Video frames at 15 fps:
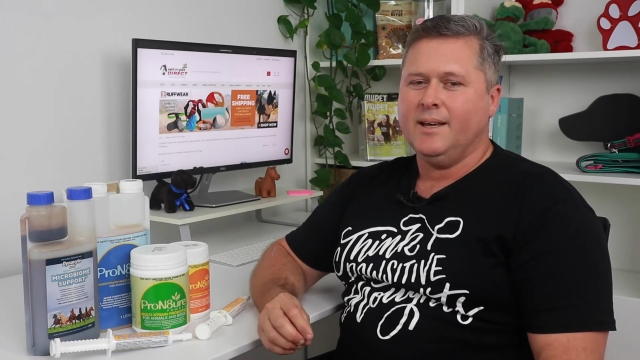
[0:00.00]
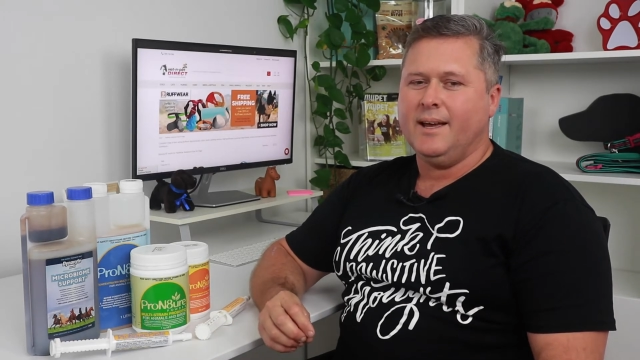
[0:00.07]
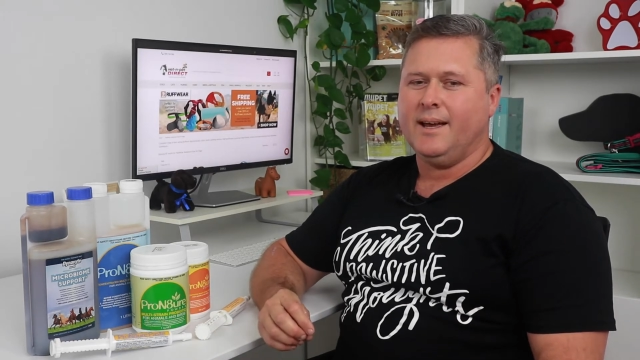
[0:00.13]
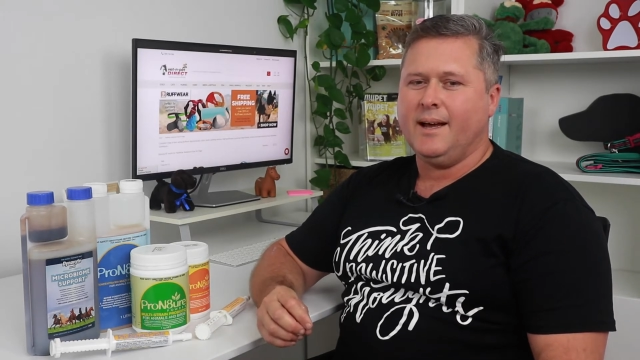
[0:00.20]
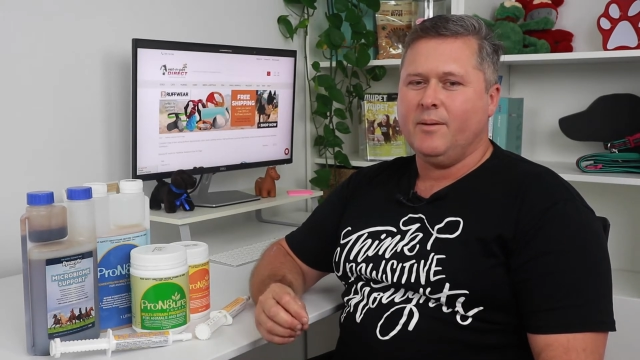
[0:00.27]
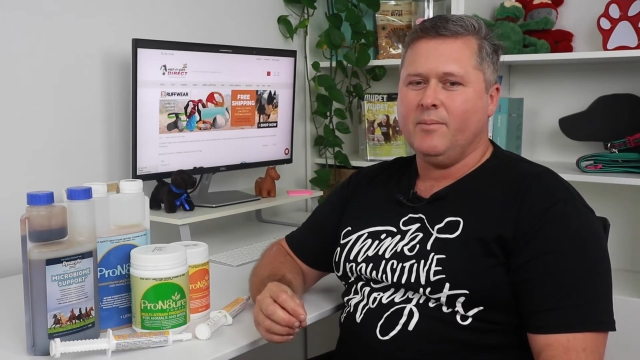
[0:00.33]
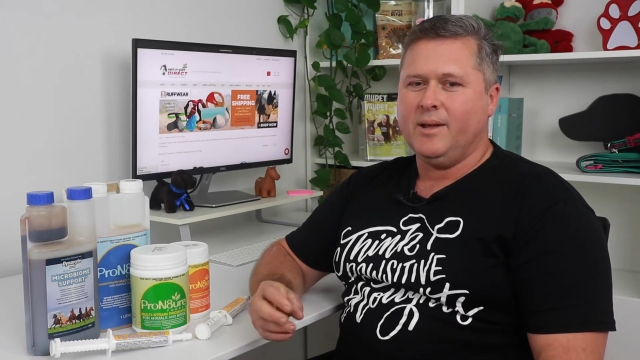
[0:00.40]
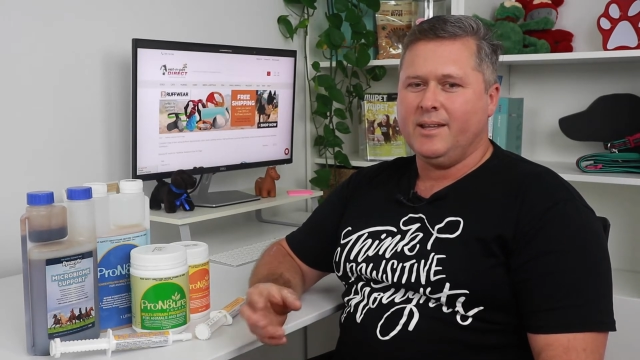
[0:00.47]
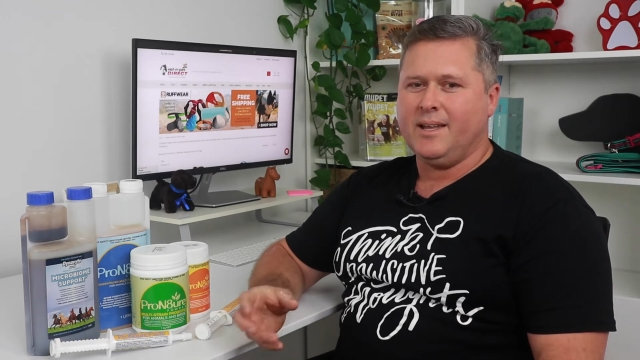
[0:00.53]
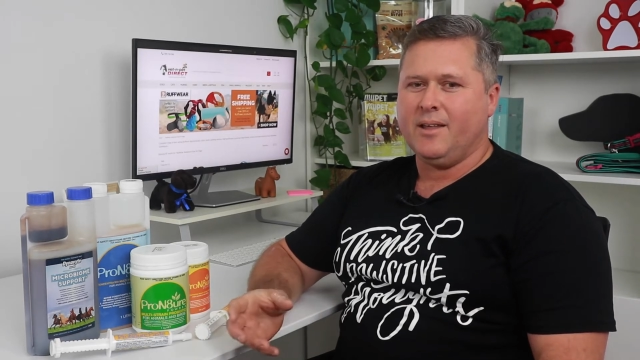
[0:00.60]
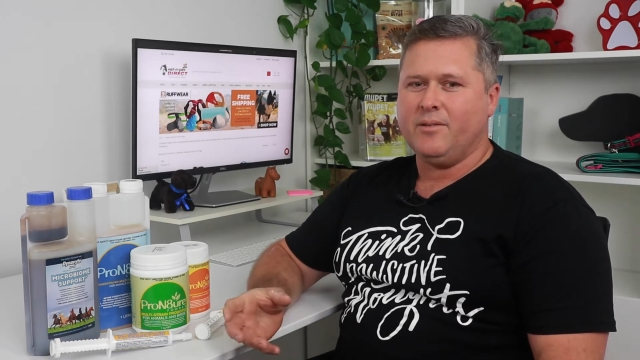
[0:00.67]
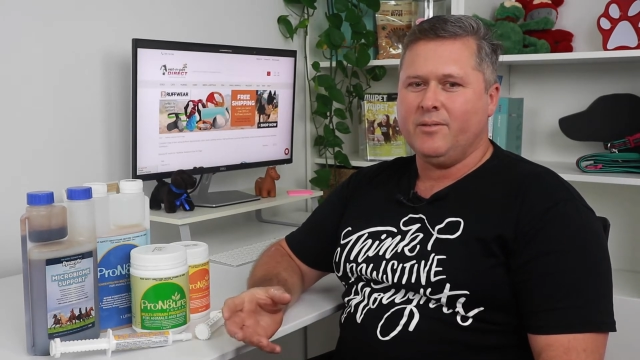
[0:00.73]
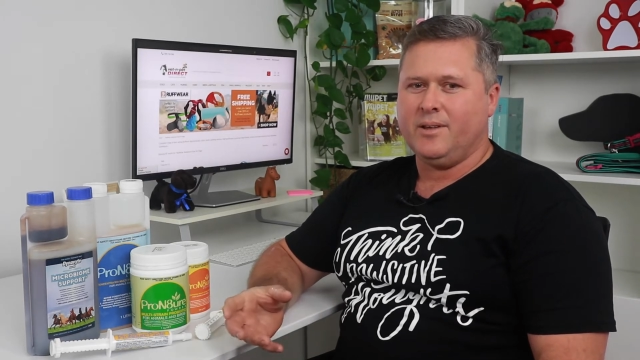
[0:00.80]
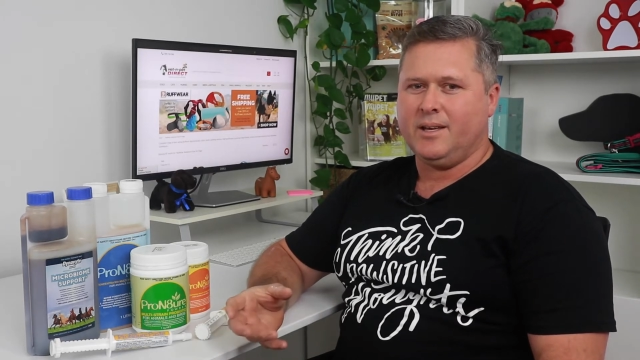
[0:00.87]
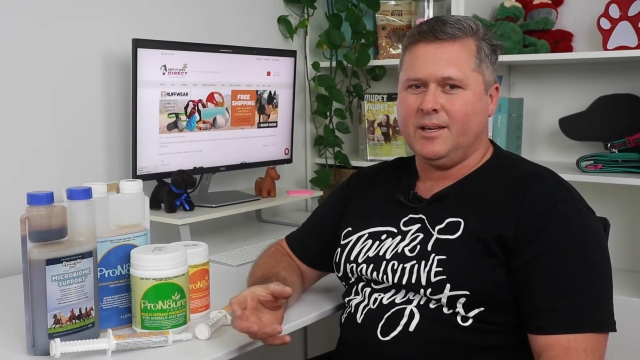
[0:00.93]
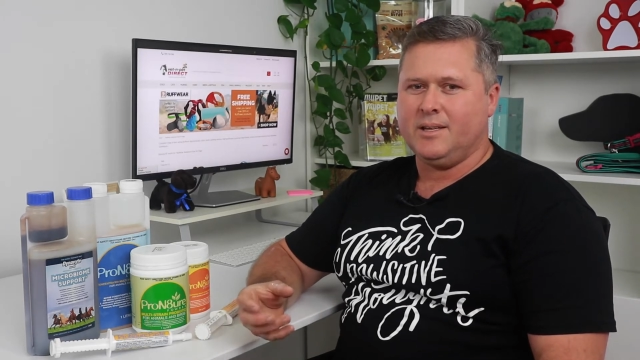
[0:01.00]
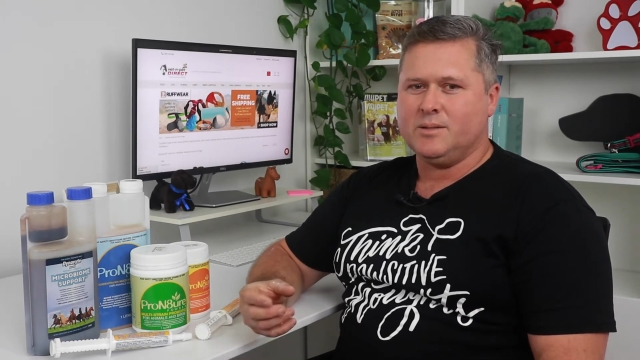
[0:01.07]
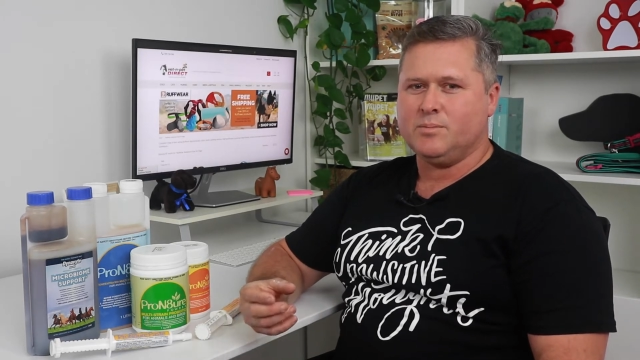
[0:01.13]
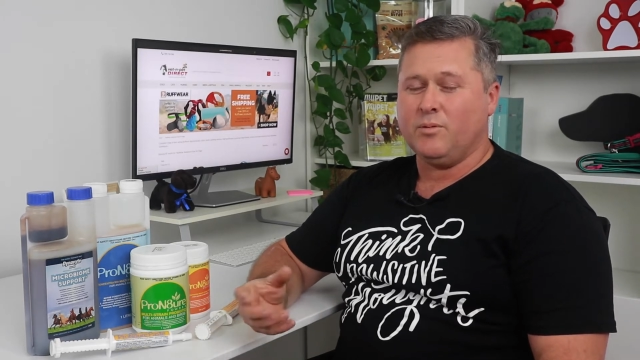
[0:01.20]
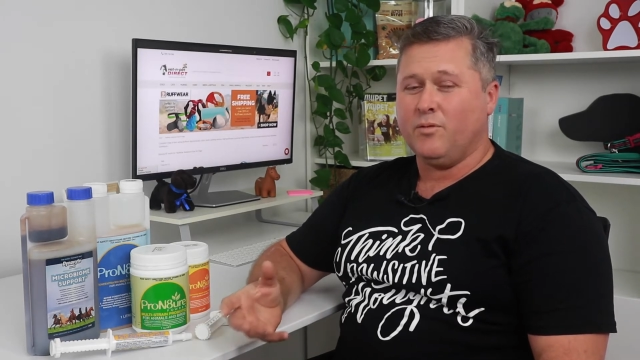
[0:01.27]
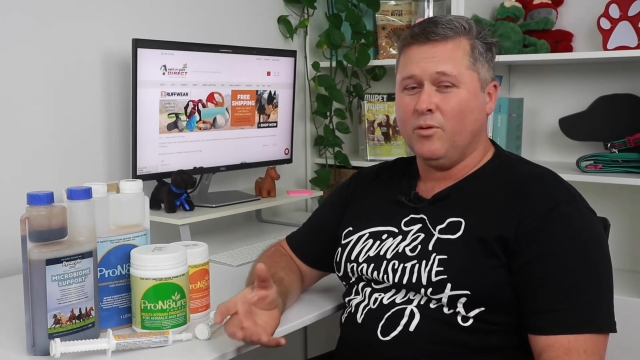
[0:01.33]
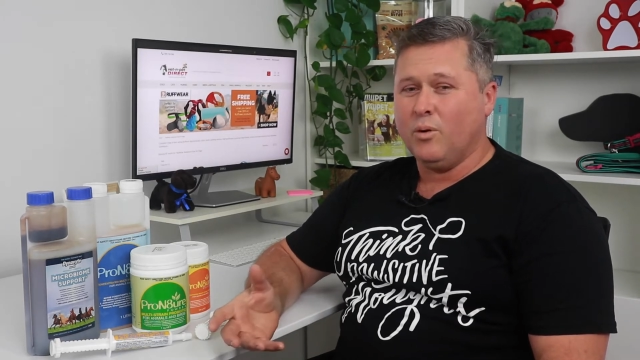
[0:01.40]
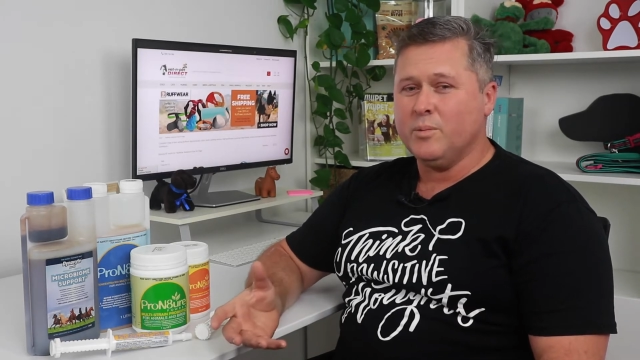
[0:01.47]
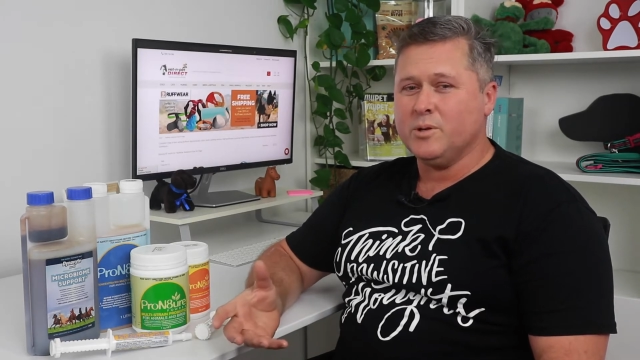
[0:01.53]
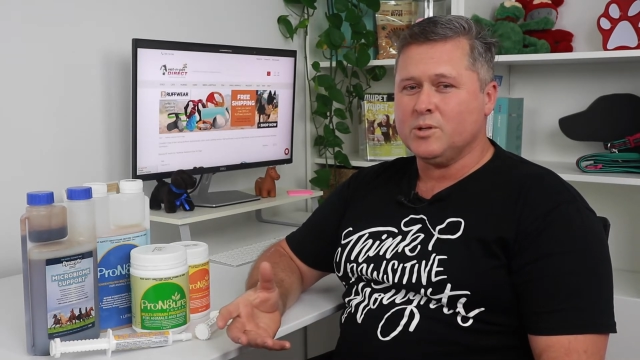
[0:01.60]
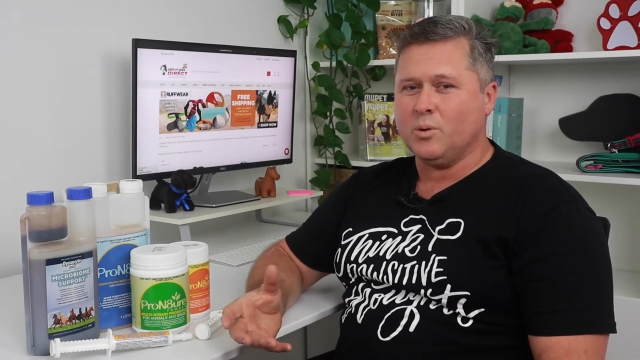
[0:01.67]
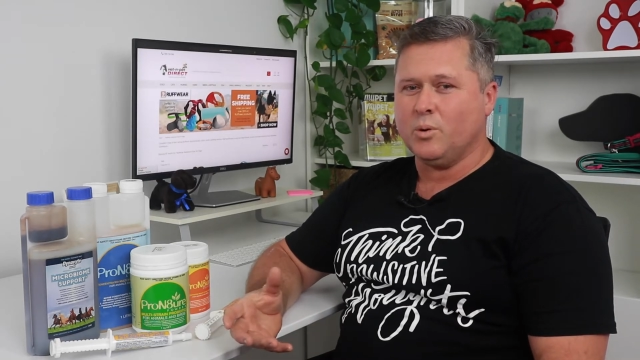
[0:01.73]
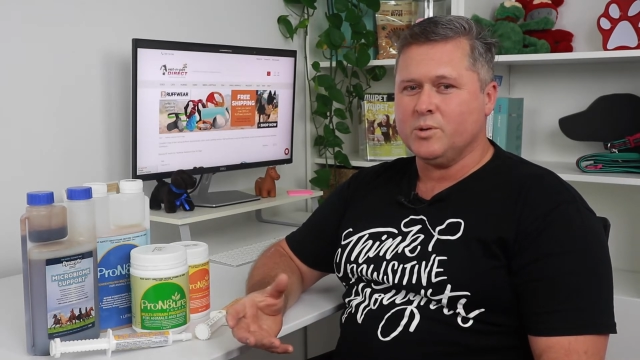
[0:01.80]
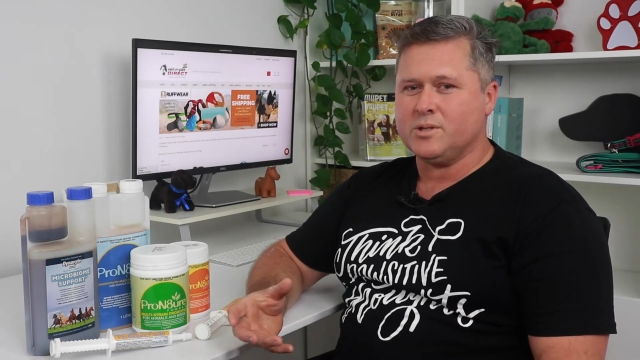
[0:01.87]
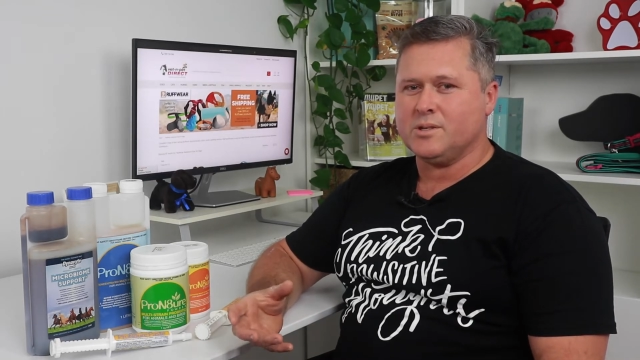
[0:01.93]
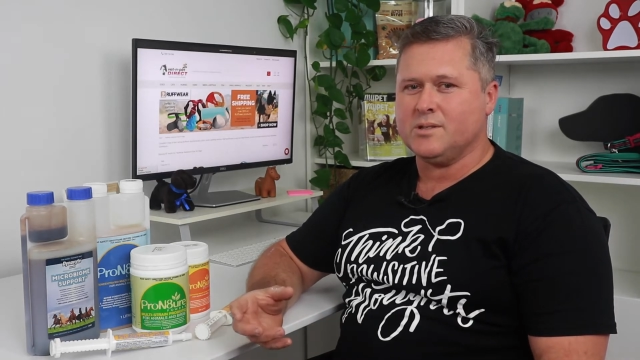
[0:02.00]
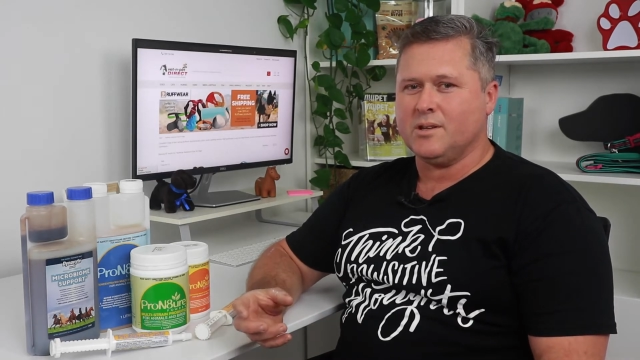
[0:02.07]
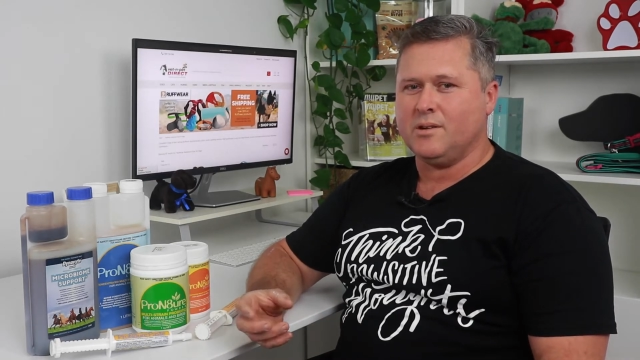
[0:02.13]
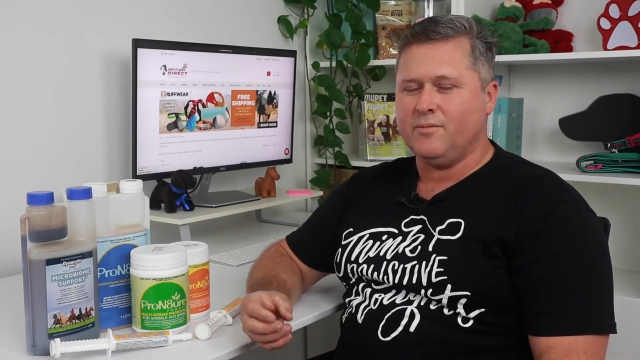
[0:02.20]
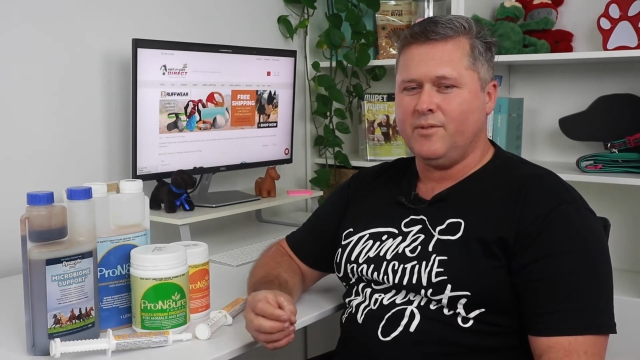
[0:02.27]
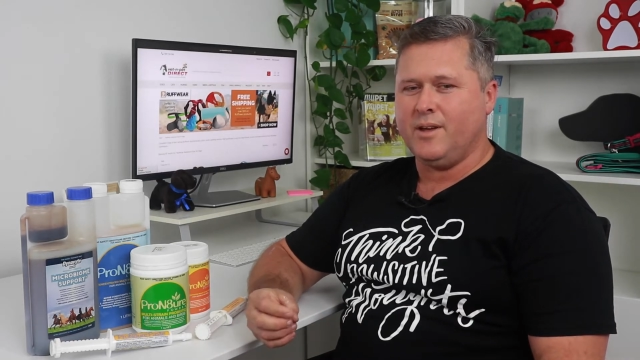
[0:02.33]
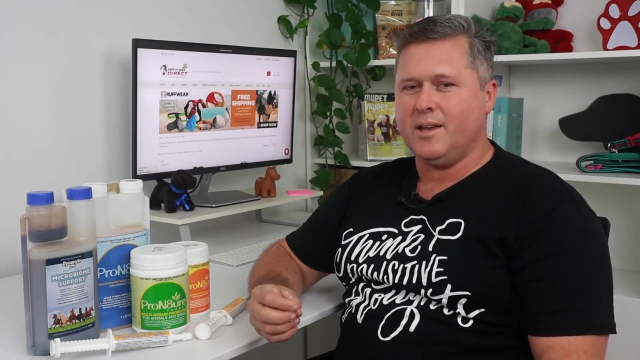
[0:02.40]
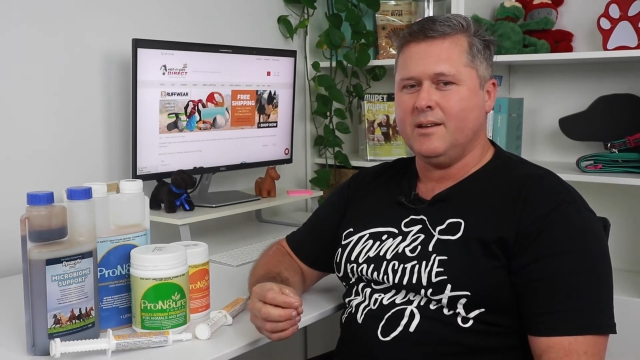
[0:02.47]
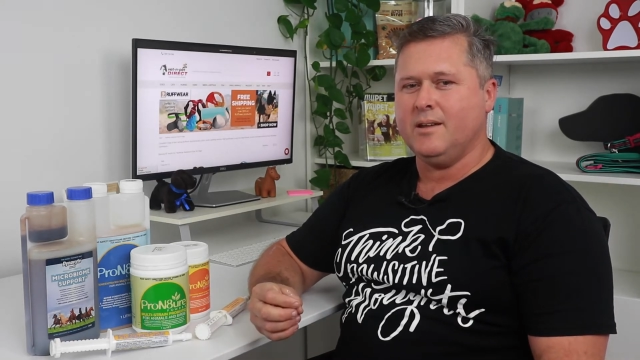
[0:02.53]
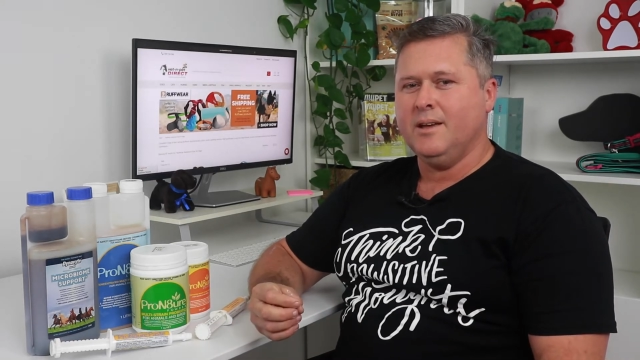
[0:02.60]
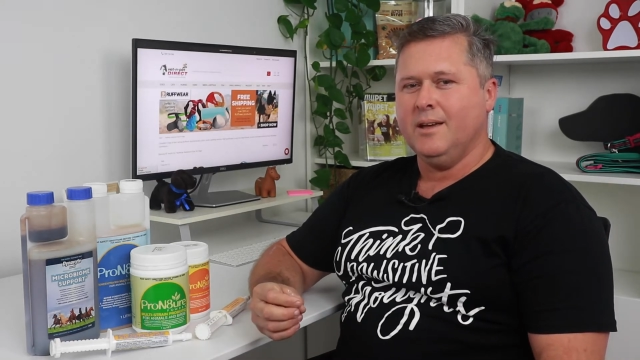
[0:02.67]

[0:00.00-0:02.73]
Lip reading: And the other thing is performance horses that are fed